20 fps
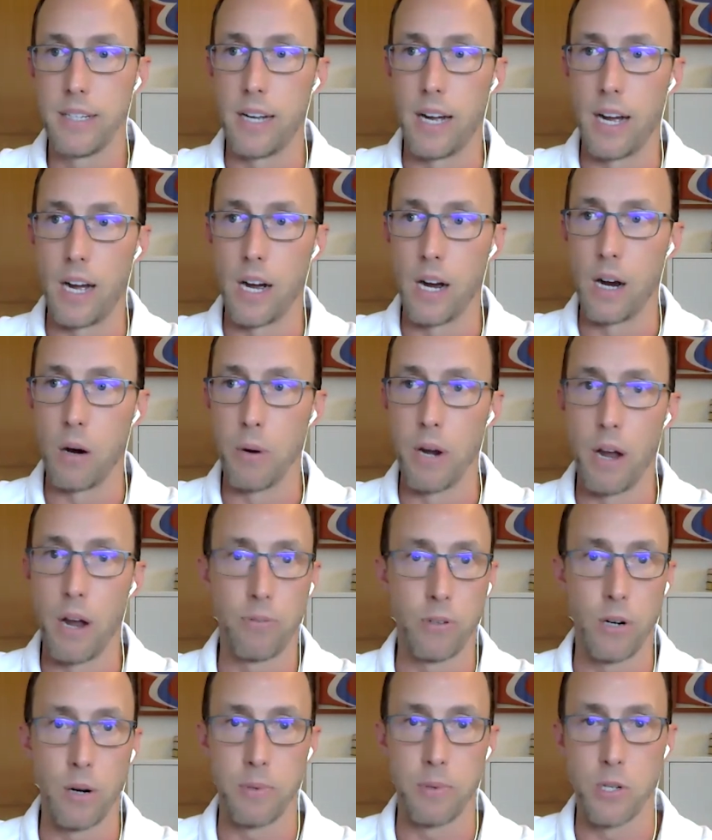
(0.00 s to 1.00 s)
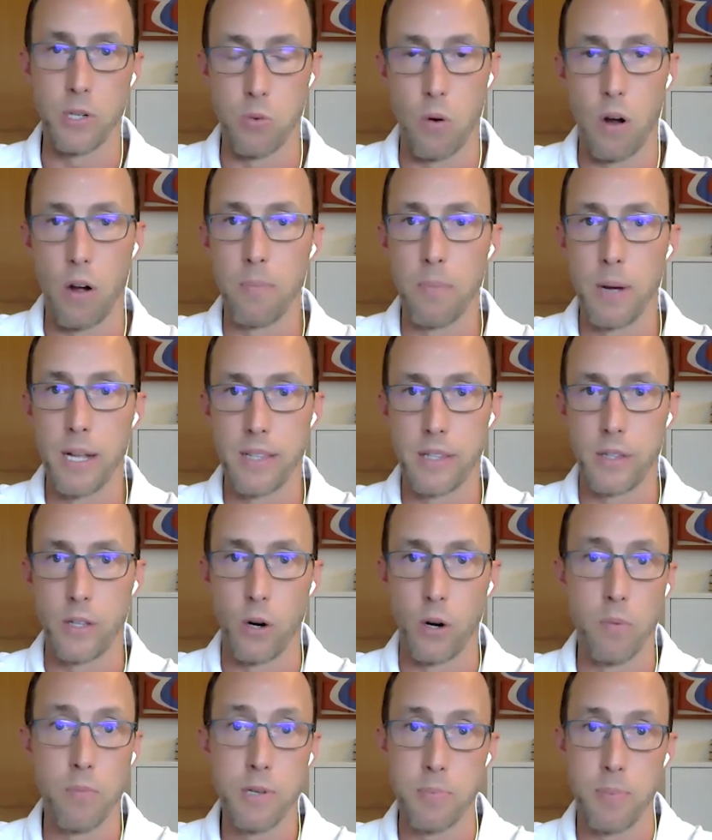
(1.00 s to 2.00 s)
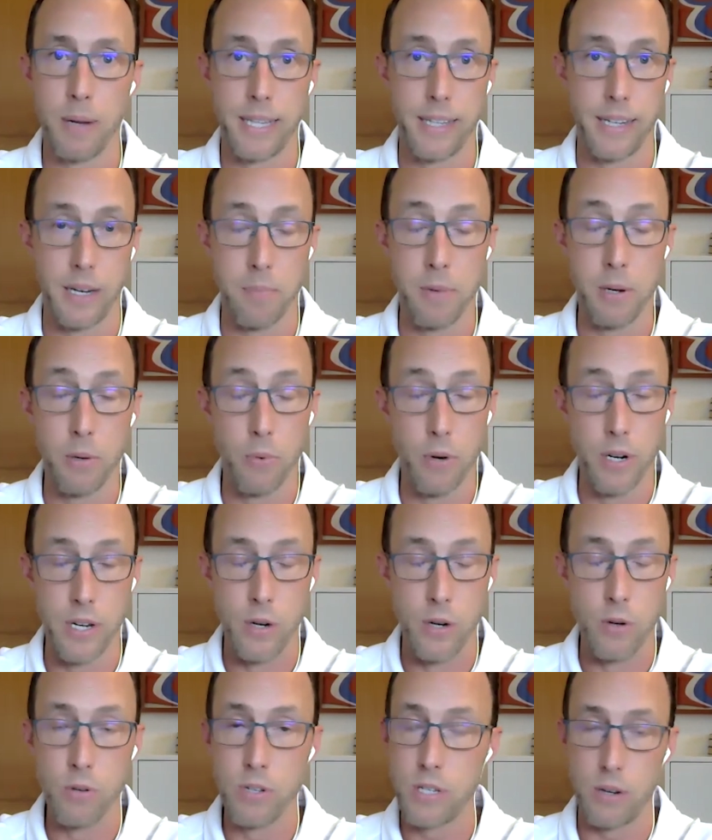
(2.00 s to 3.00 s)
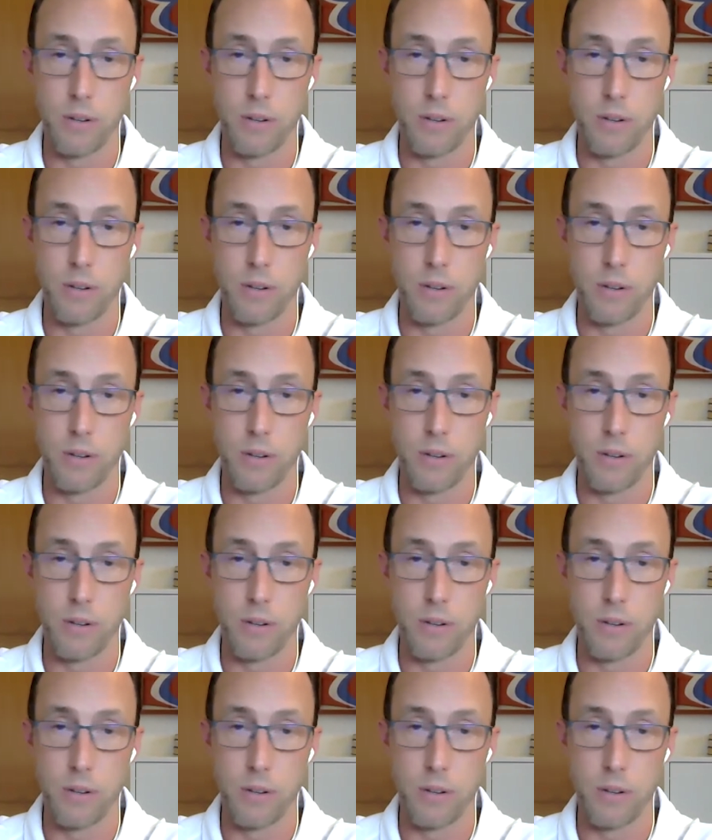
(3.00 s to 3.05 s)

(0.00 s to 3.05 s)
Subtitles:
We offer up to 12-month terms, but they can be renewed,